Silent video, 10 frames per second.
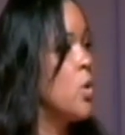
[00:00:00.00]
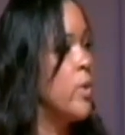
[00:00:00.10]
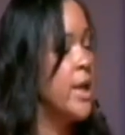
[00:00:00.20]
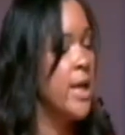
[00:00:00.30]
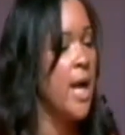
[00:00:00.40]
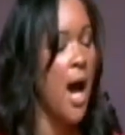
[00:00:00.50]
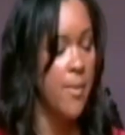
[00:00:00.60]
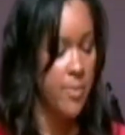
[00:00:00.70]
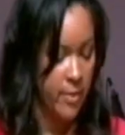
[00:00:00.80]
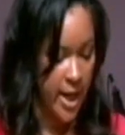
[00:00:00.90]
We can
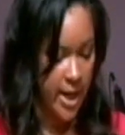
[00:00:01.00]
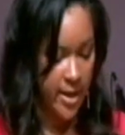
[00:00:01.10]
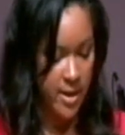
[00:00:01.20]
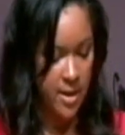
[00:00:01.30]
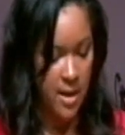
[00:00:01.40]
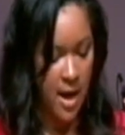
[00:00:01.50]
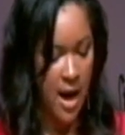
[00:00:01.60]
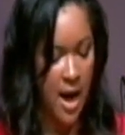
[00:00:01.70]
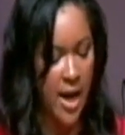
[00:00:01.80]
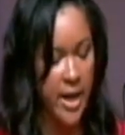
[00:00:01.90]
operate
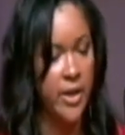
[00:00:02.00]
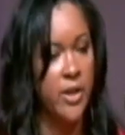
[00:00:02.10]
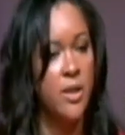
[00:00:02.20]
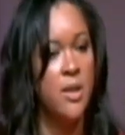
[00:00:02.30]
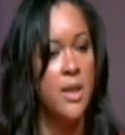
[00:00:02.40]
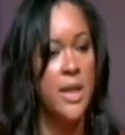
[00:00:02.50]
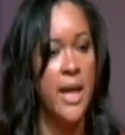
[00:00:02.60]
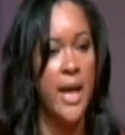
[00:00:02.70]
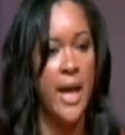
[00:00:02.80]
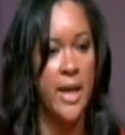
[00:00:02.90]
higher
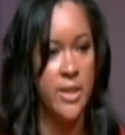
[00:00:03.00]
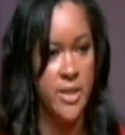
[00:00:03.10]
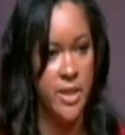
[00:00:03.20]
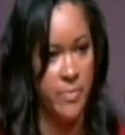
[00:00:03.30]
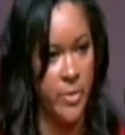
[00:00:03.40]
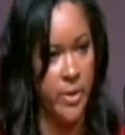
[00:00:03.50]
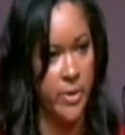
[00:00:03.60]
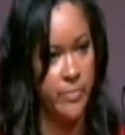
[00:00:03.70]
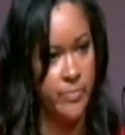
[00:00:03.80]
and deeper.